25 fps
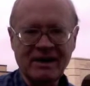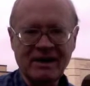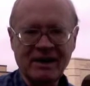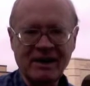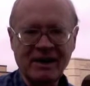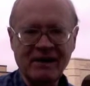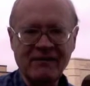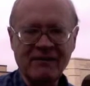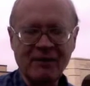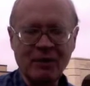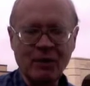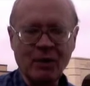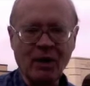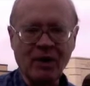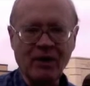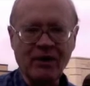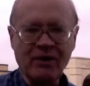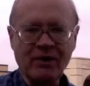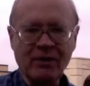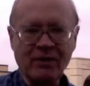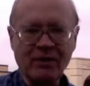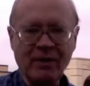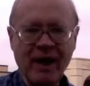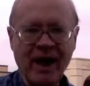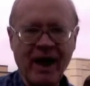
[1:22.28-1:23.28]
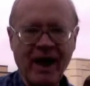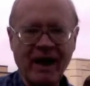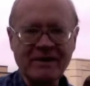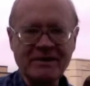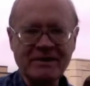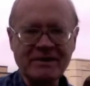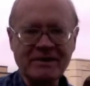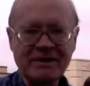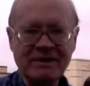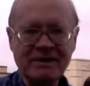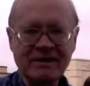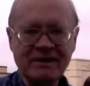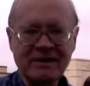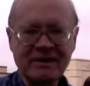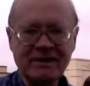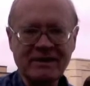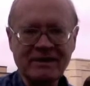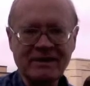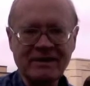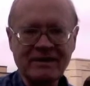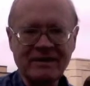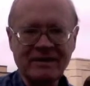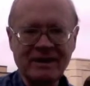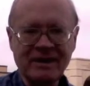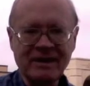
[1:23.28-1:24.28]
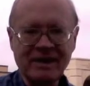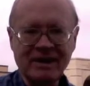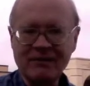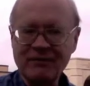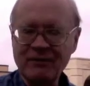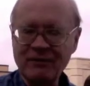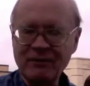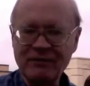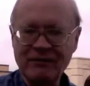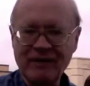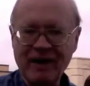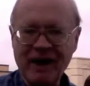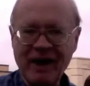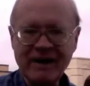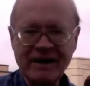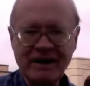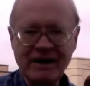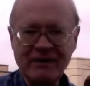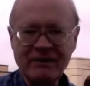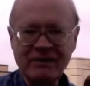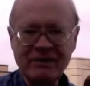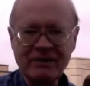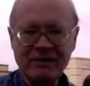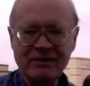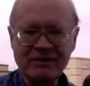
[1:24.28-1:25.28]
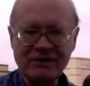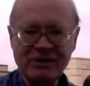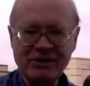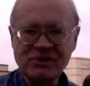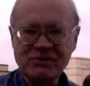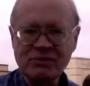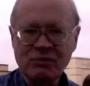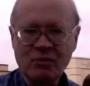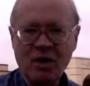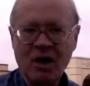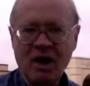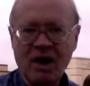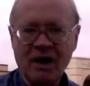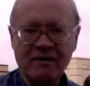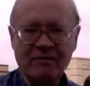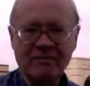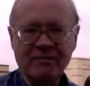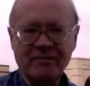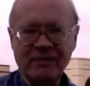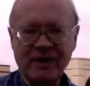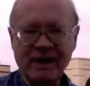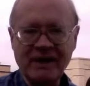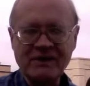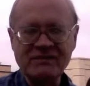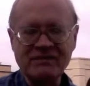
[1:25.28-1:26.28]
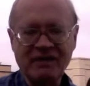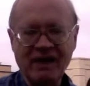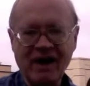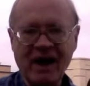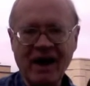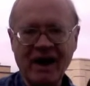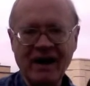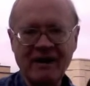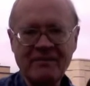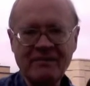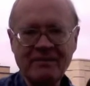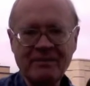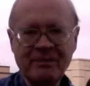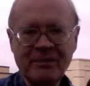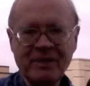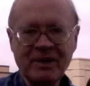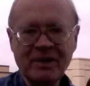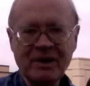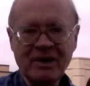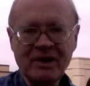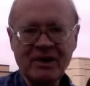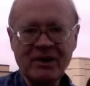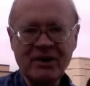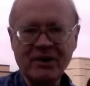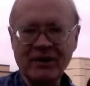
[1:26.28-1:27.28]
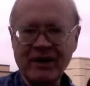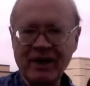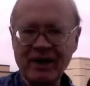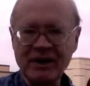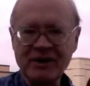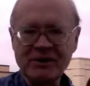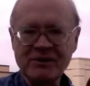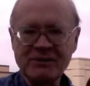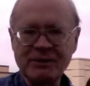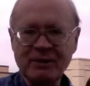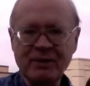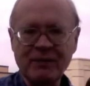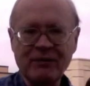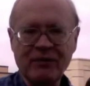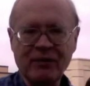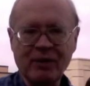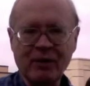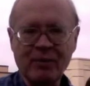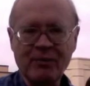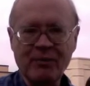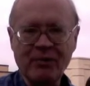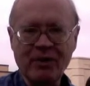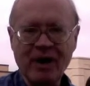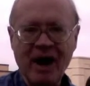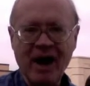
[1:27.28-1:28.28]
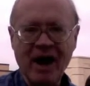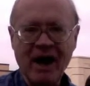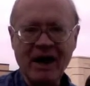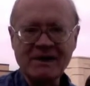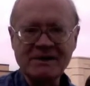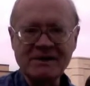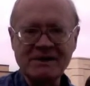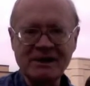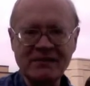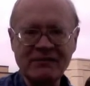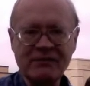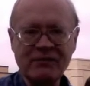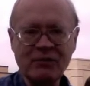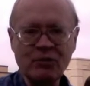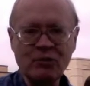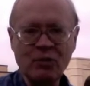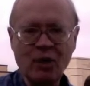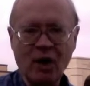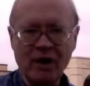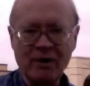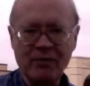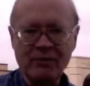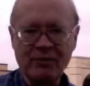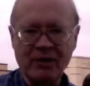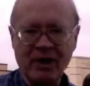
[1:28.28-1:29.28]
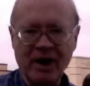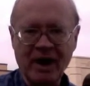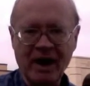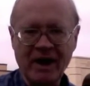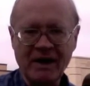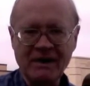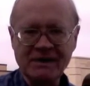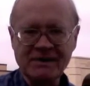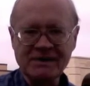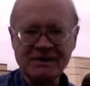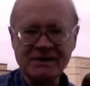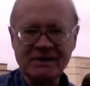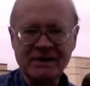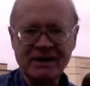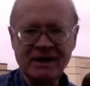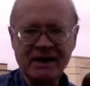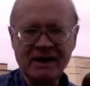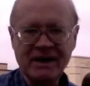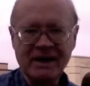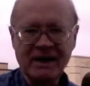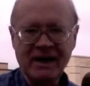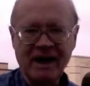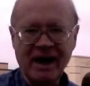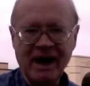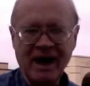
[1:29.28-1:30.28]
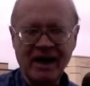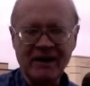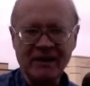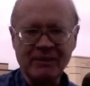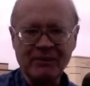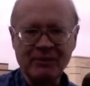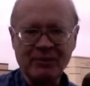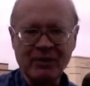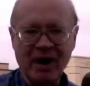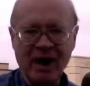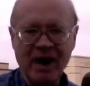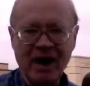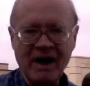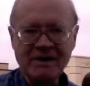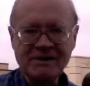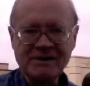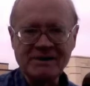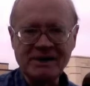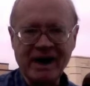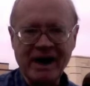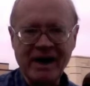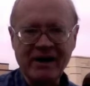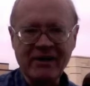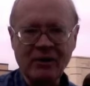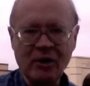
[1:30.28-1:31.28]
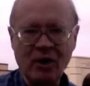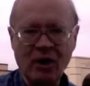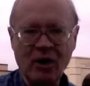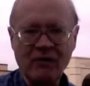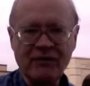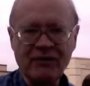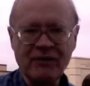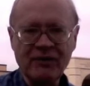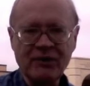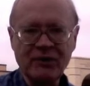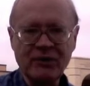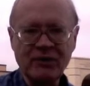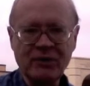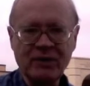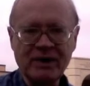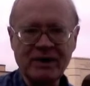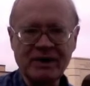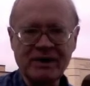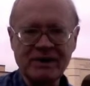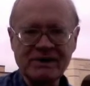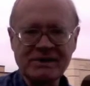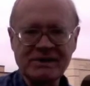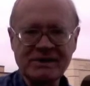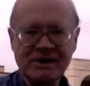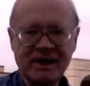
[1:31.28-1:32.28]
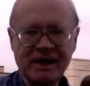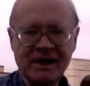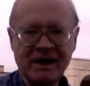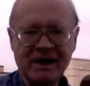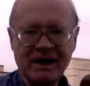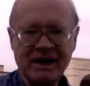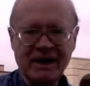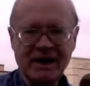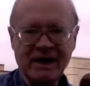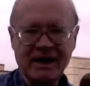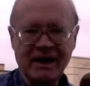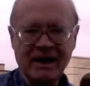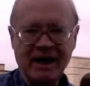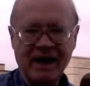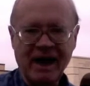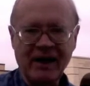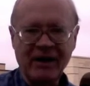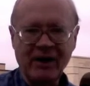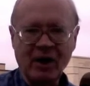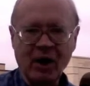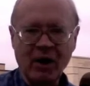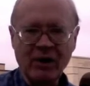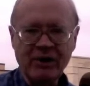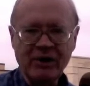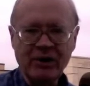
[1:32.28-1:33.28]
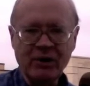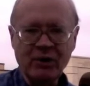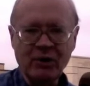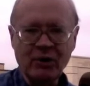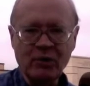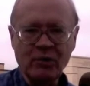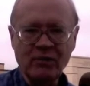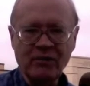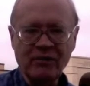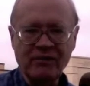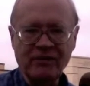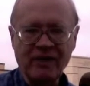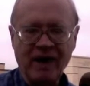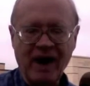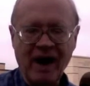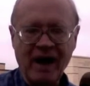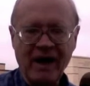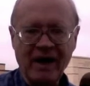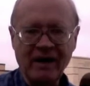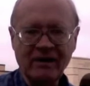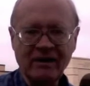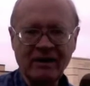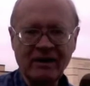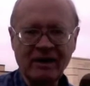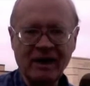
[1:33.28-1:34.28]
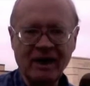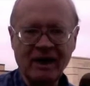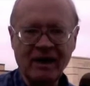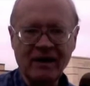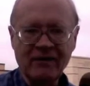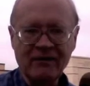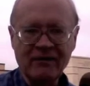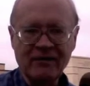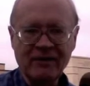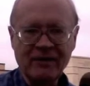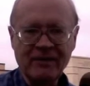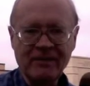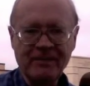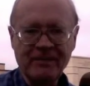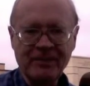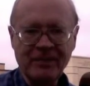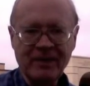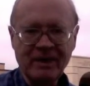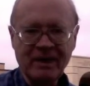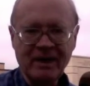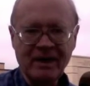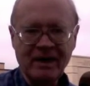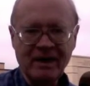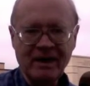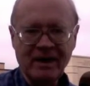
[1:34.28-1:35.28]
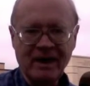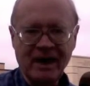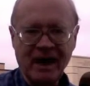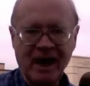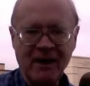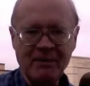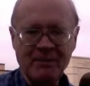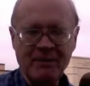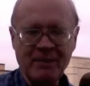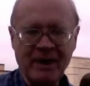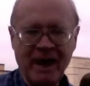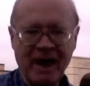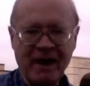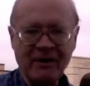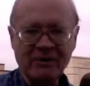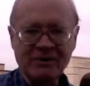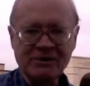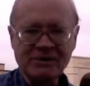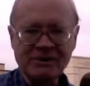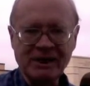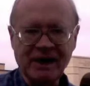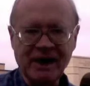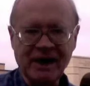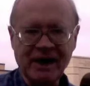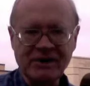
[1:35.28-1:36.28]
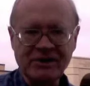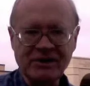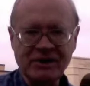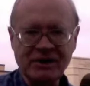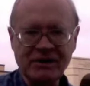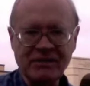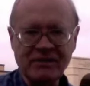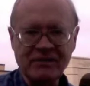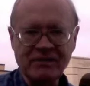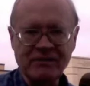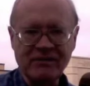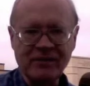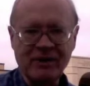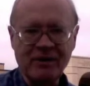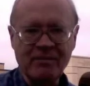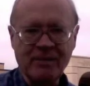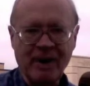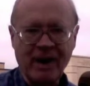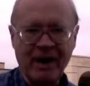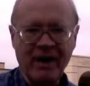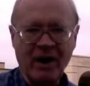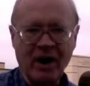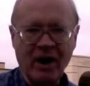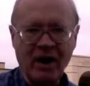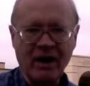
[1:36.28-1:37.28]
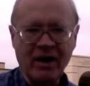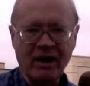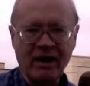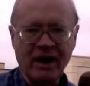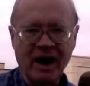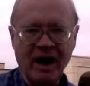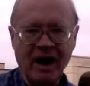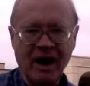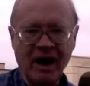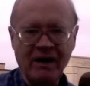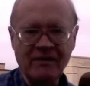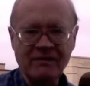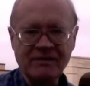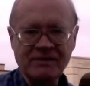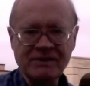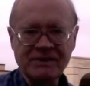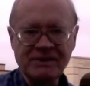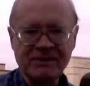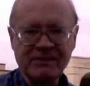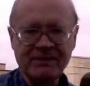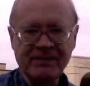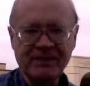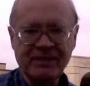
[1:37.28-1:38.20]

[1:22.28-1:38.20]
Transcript: If you are correct, if you find even just one, that's fine. You're eligible for a prize if you want a prize. And the prize that I can offer you is an audio file of a piano selection from my archives.